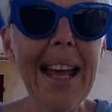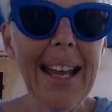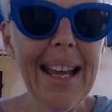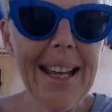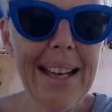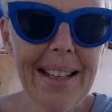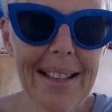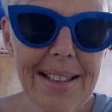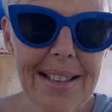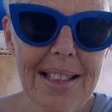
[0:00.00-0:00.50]

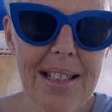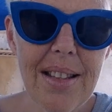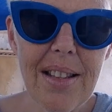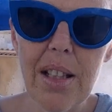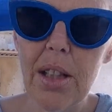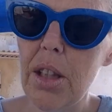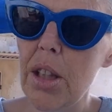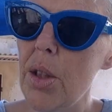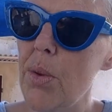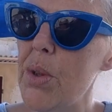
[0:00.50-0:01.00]
and
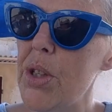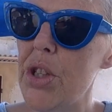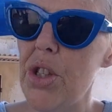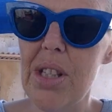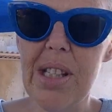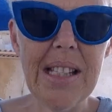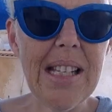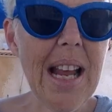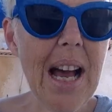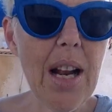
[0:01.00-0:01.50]
the glue is
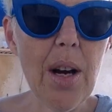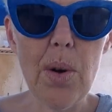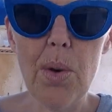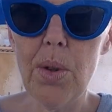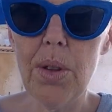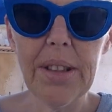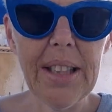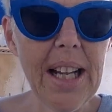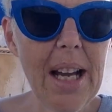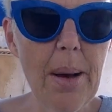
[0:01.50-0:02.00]
just not
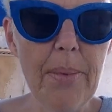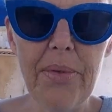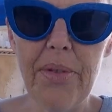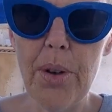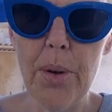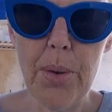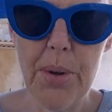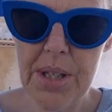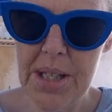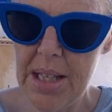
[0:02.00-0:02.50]
holding up,
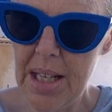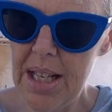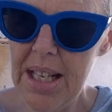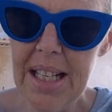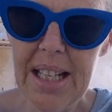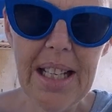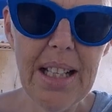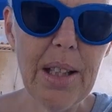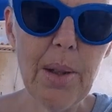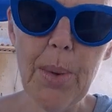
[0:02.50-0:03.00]
folks,
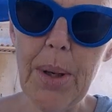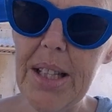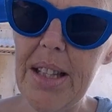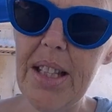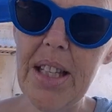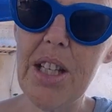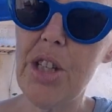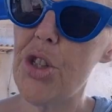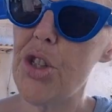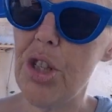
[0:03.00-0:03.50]
in the way
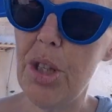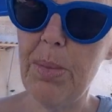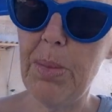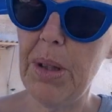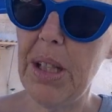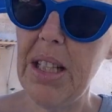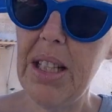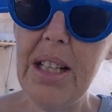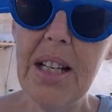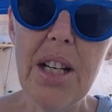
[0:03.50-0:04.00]
that it should
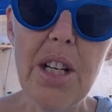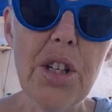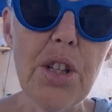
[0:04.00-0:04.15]
be.